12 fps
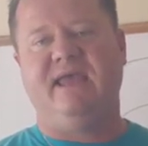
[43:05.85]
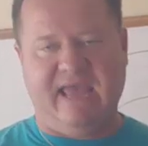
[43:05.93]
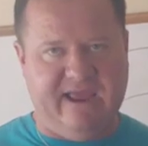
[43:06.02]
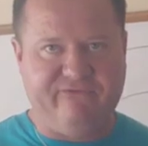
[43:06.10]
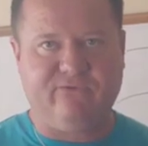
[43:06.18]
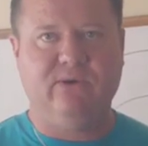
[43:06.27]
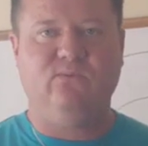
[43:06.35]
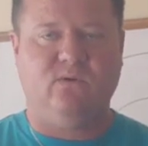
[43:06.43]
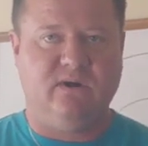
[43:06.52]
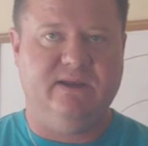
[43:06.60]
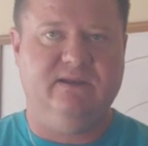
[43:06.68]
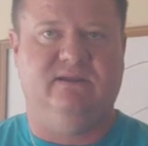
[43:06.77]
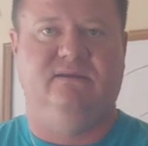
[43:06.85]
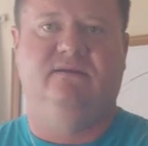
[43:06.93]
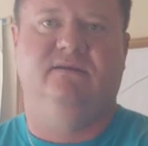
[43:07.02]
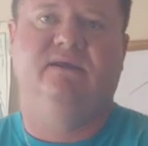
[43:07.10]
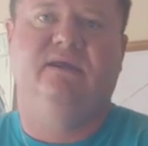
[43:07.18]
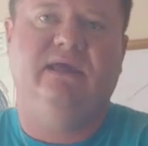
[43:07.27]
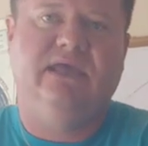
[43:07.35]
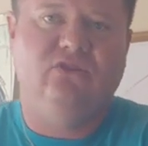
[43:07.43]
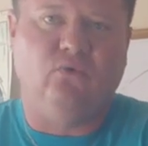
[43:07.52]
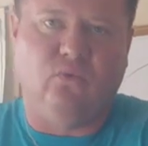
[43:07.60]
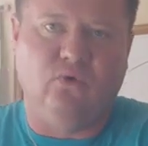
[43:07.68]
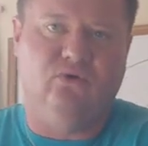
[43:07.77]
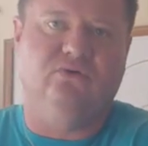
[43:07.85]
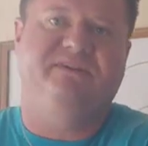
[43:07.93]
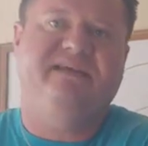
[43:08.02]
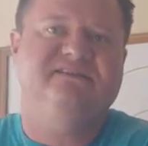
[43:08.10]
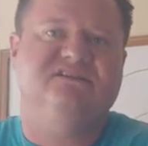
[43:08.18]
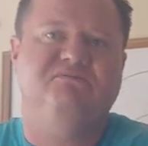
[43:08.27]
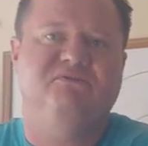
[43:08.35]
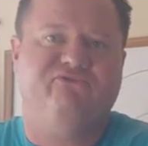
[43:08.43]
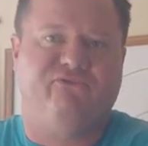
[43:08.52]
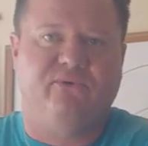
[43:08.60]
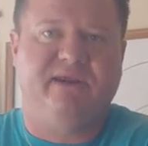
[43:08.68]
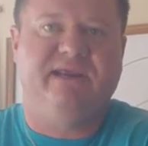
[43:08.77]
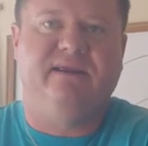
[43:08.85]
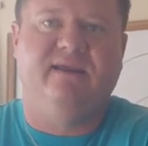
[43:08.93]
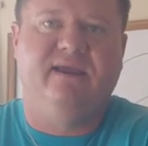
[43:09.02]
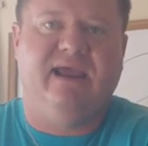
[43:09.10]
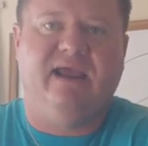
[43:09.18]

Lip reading: Everyone in the world needs to be free